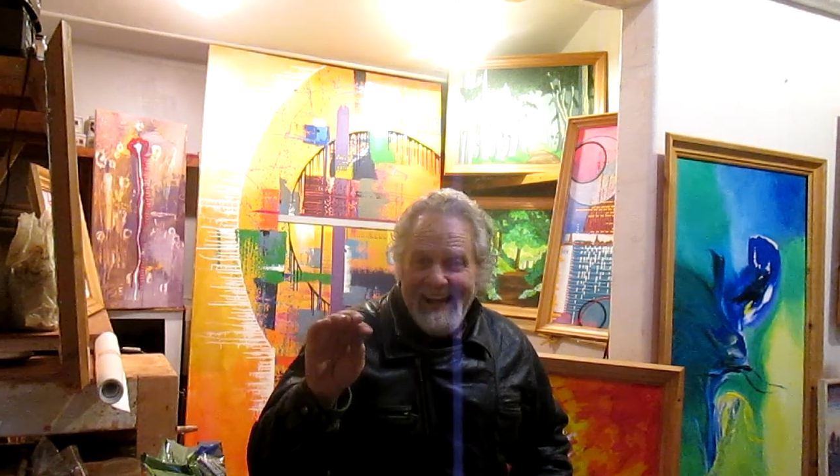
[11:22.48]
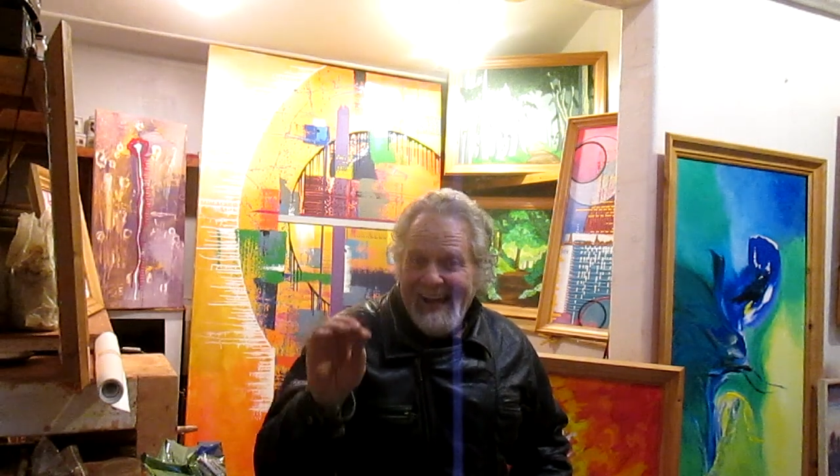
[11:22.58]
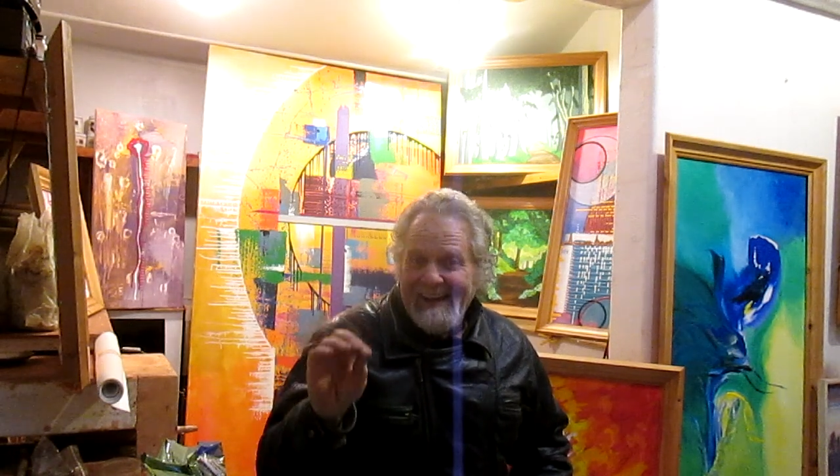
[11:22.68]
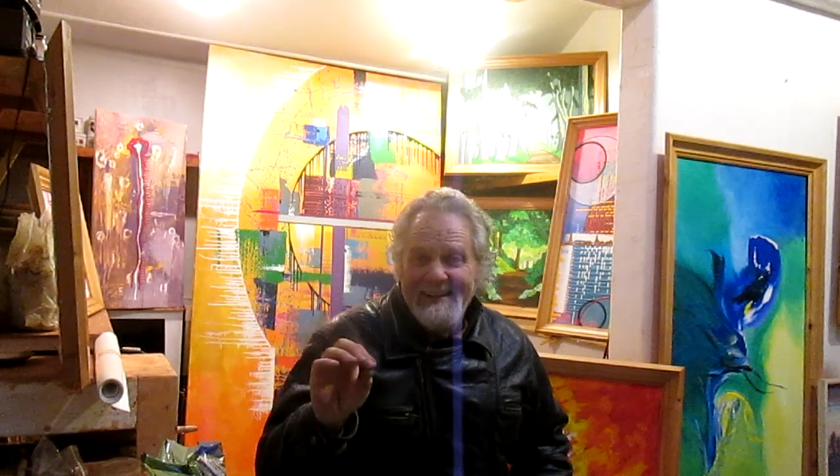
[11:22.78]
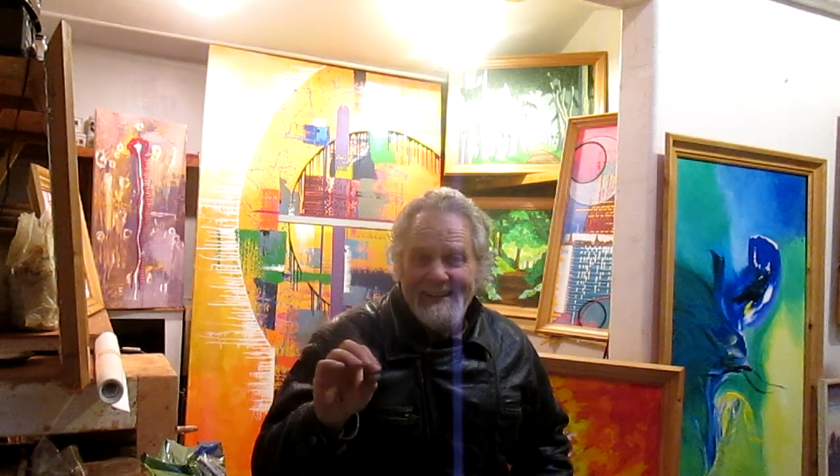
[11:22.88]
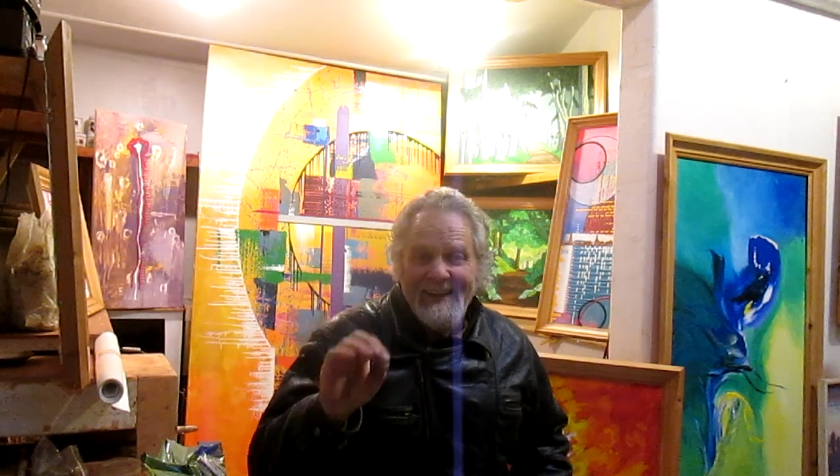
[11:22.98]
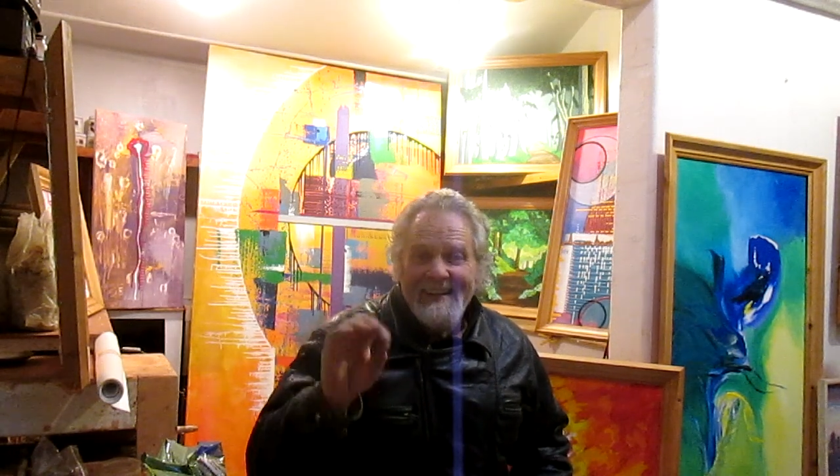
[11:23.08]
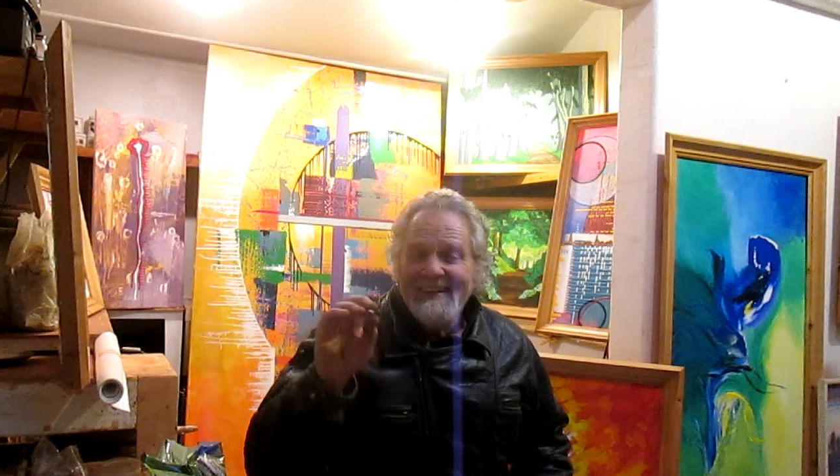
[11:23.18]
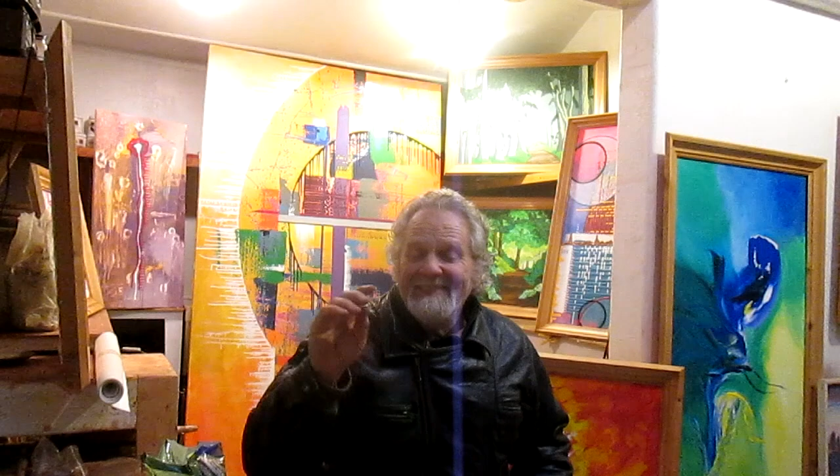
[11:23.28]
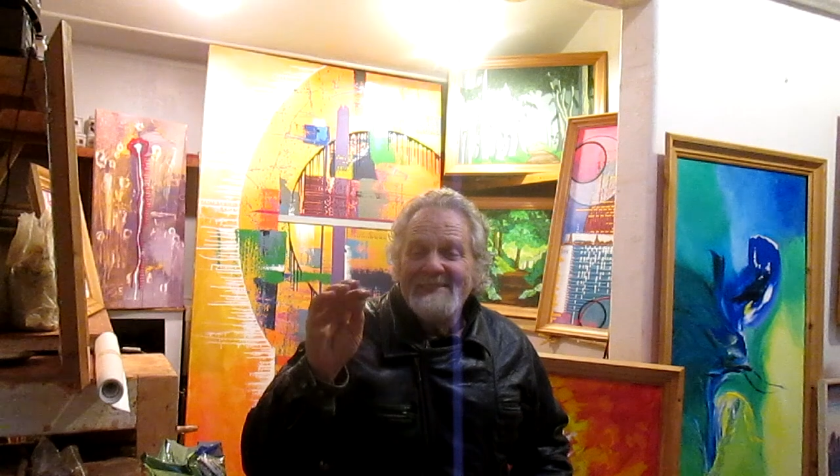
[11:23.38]
had
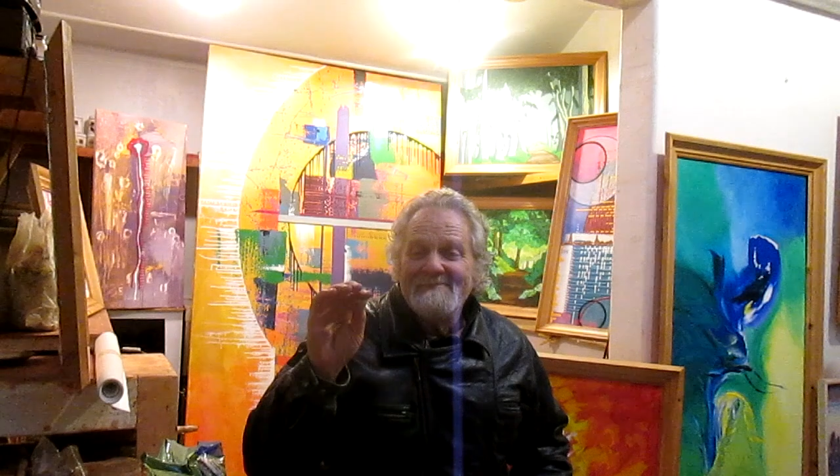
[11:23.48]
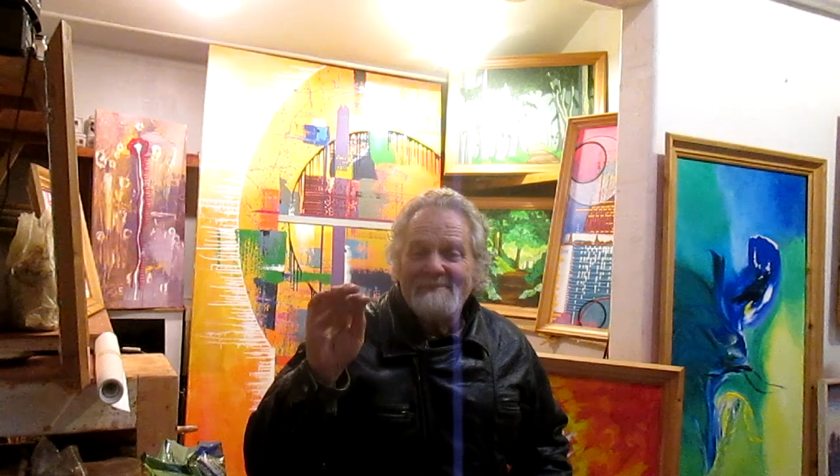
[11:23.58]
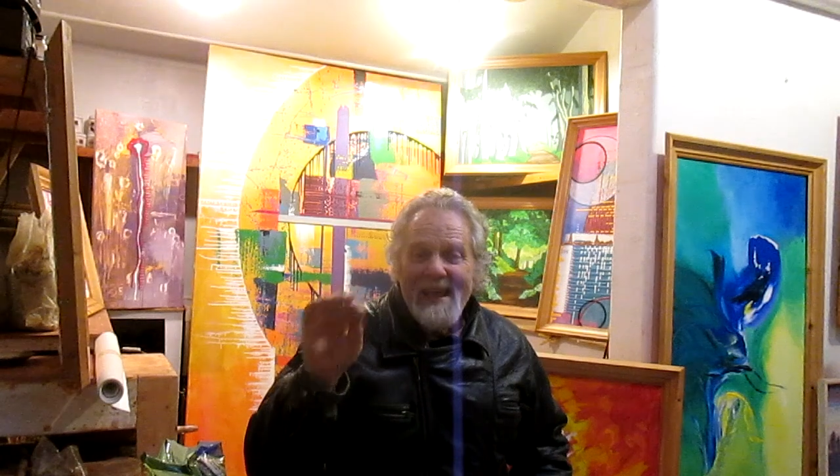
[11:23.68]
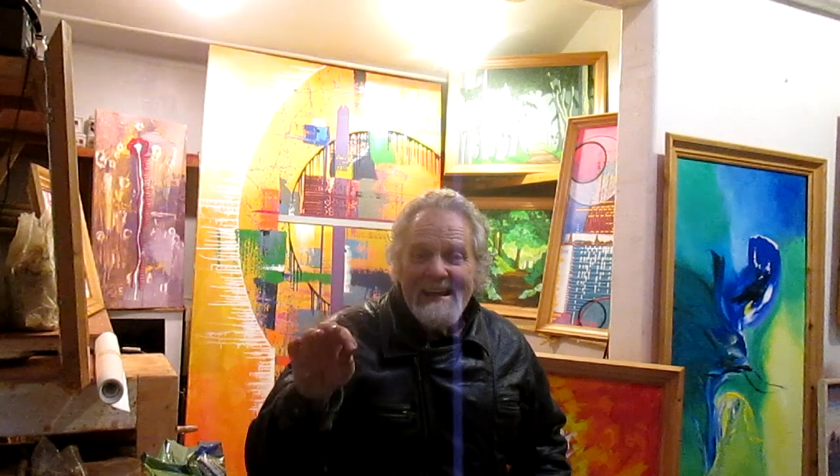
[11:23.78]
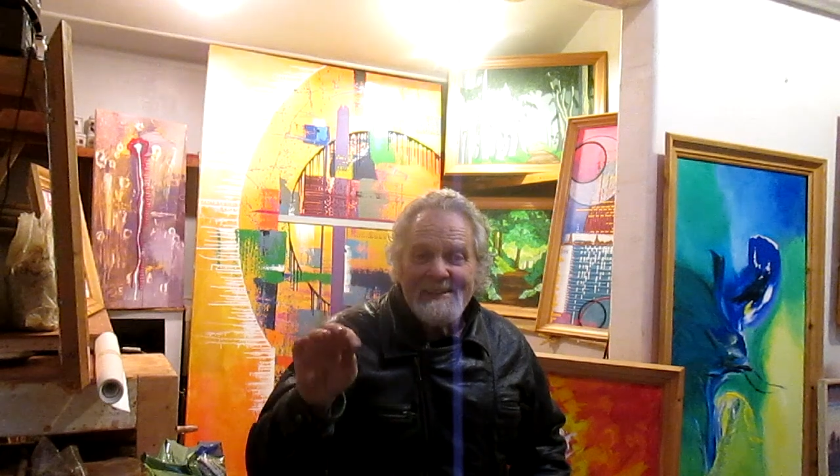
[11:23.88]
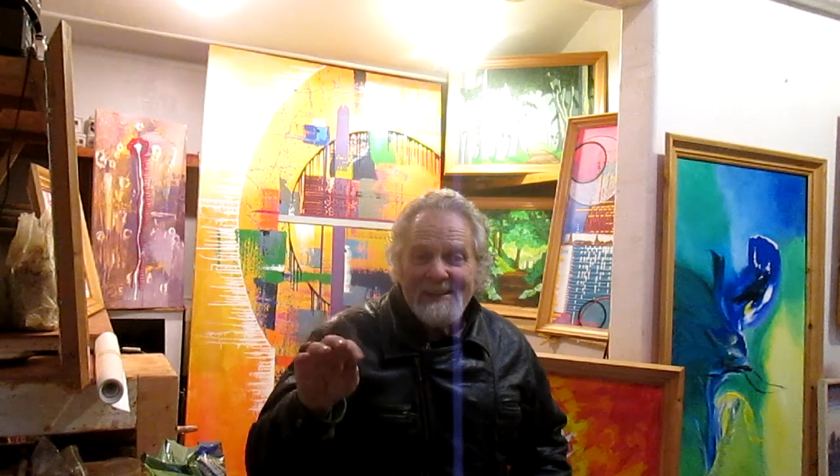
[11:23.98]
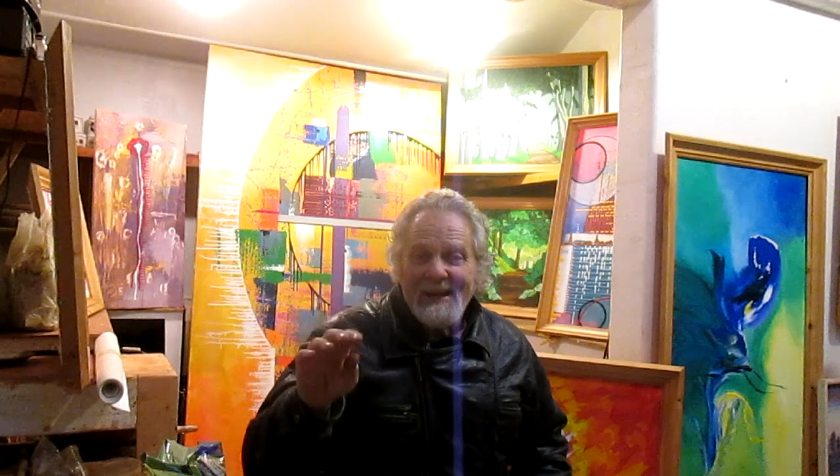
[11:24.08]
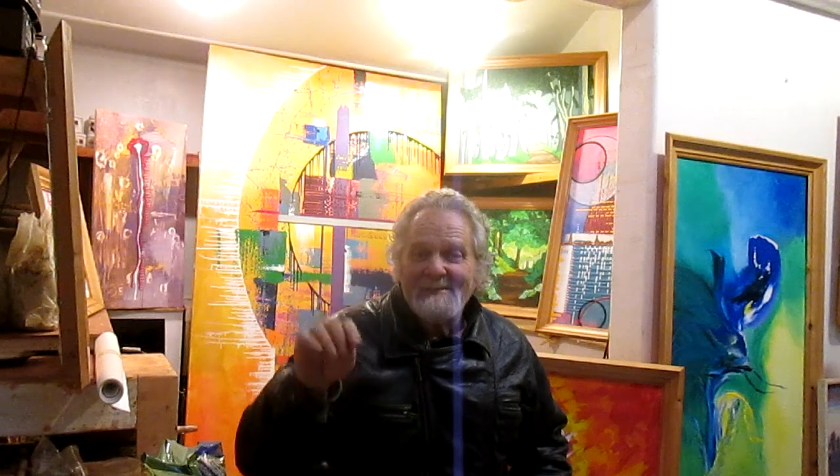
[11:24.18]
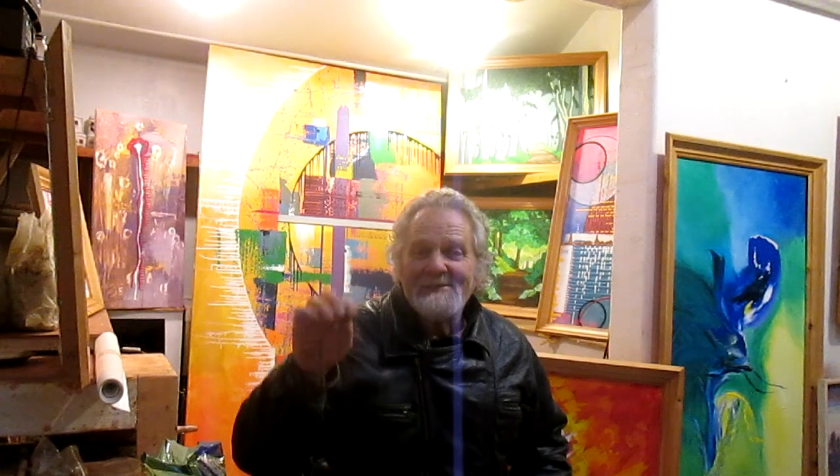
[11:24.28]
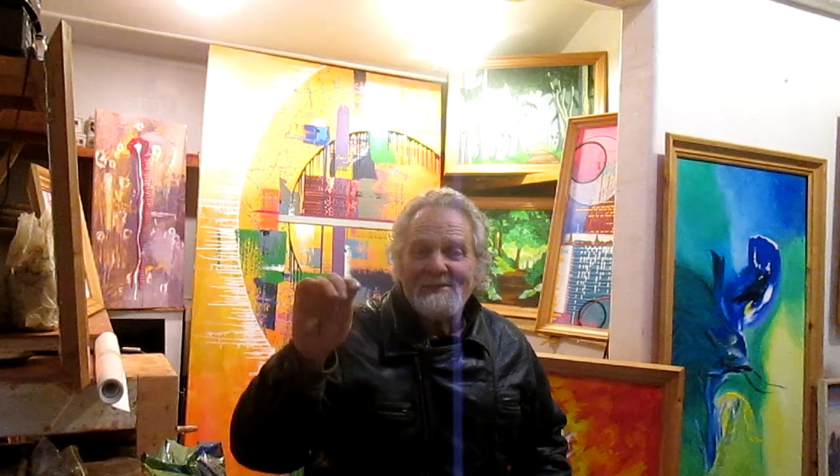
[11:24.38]
paint jobs